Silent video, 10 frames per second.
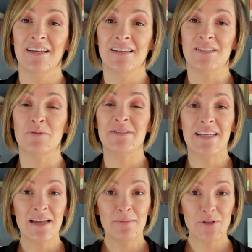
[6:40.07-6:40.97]
So
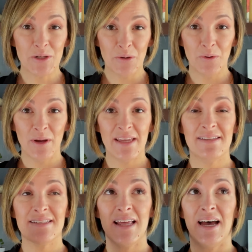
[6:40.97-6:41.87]
mistake number 2
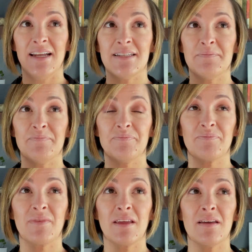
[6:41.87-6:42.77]
is that
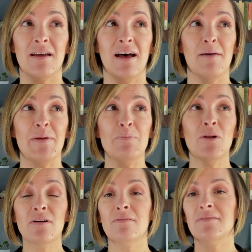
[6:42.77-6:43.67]
people
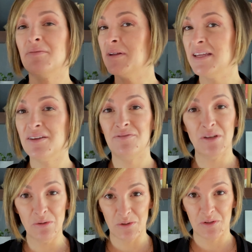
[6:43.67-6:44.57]
are really
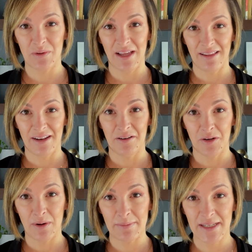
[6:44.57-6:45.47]
confused when they land on
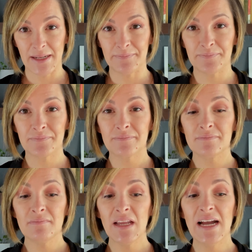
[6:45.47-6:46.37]
your website.
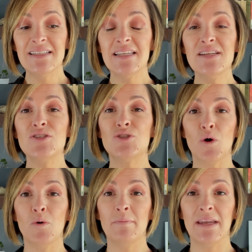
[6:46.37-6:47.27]
I see
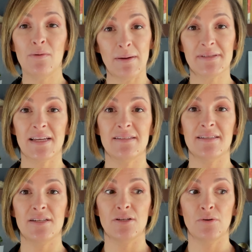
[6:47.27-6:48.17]
so many websites
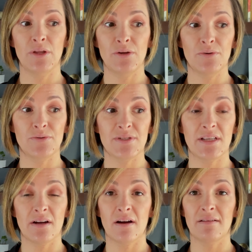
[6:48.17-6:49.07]
that don't use
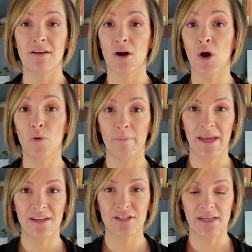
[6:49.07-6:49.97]
their
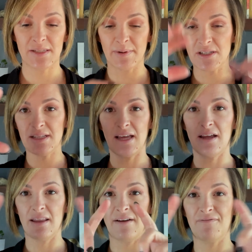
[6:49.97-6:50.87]
homepage, and especially
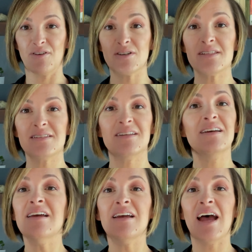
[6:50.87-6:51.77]
that first
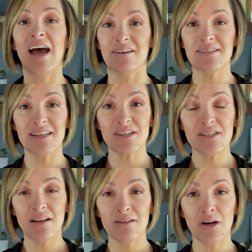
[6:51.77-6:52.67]
header
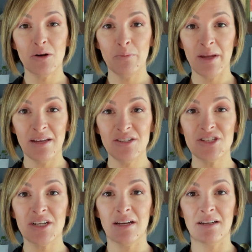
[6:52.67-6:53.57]
section on their homepage.